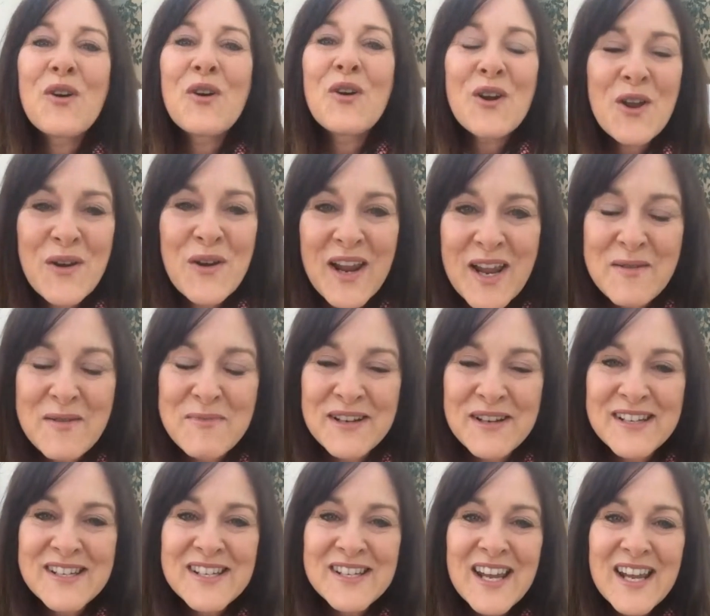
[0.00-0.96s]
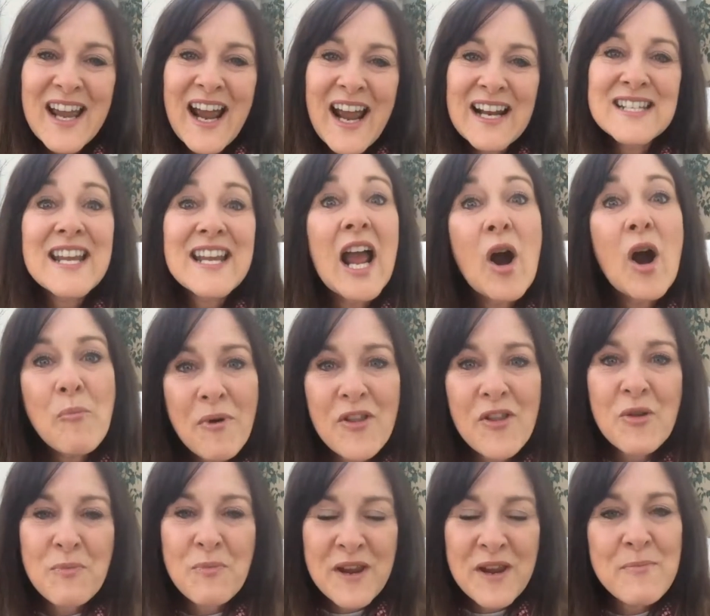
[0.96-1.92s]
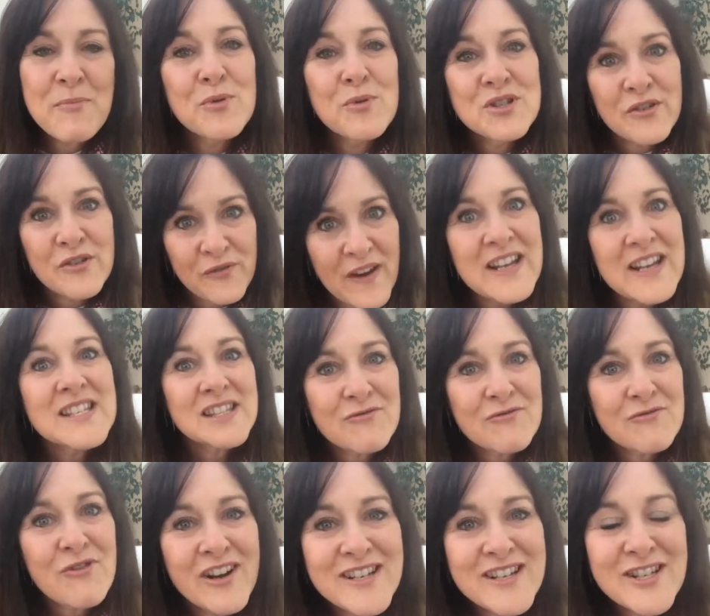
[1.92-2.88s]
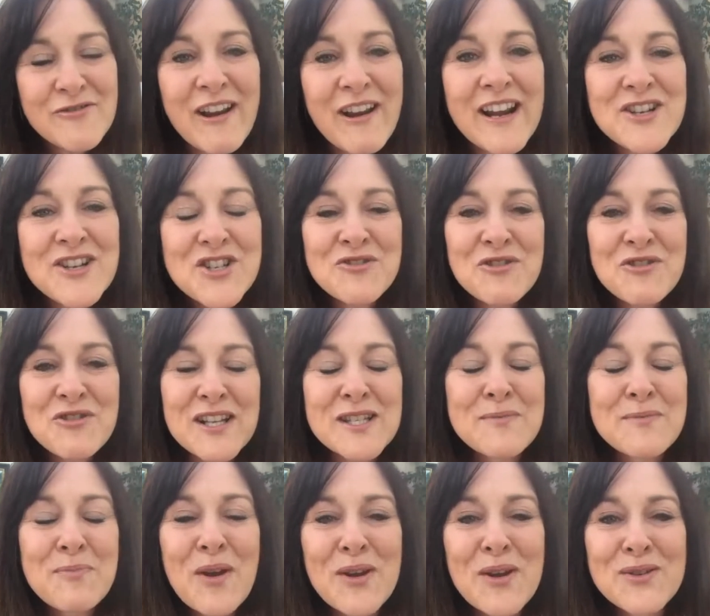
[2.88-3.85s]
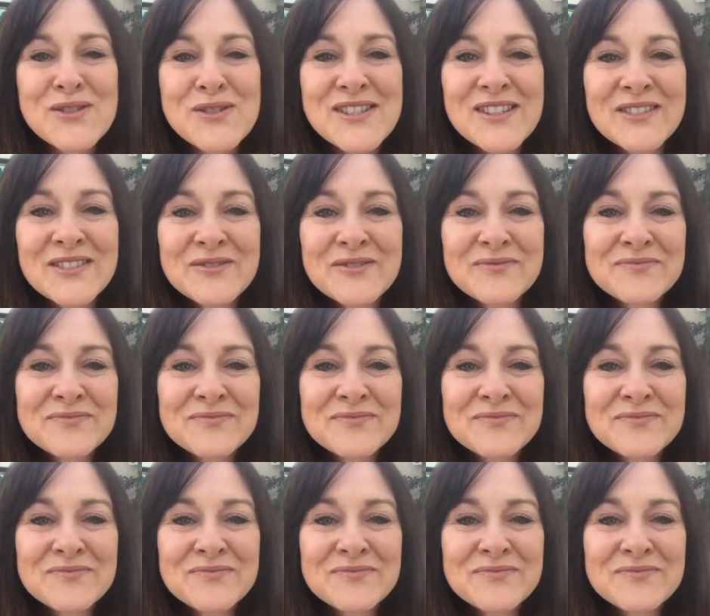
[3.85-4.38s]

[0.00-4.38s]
follow him and to help other people to face the right direction, I suppose.